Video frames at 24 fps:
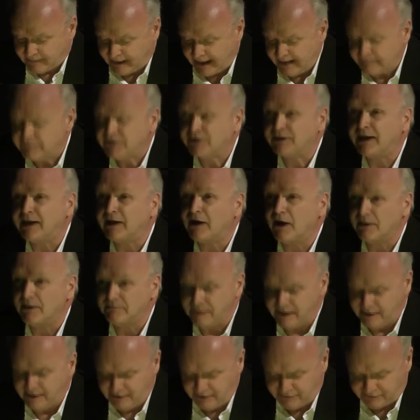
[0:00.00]
came to take
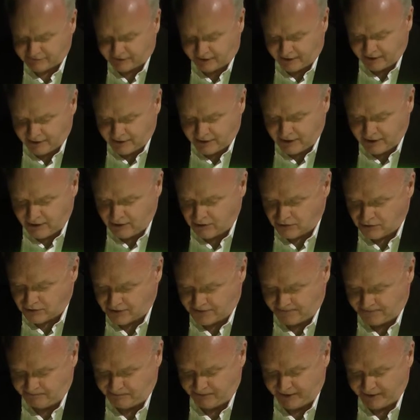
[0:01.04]
on meanings
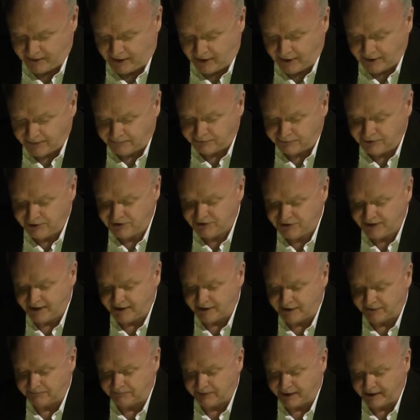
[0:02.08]
unknown and
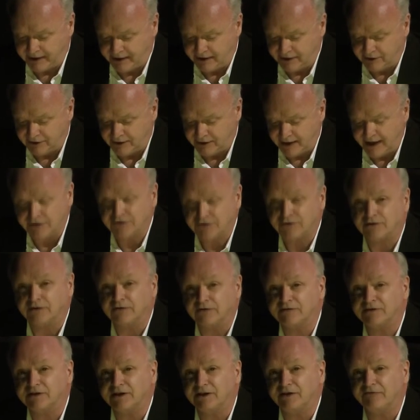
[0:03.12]
unappreciated by
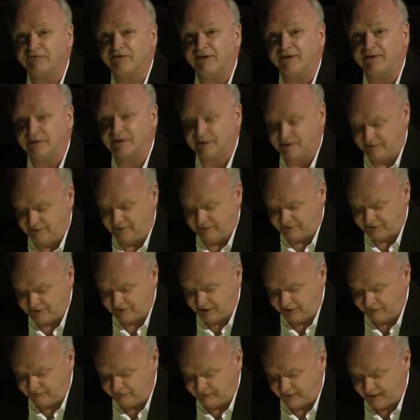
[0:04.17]
international
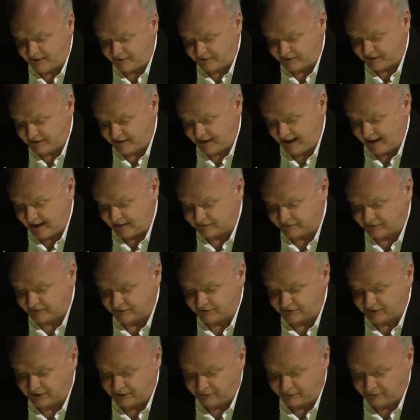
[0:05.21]
cineasts and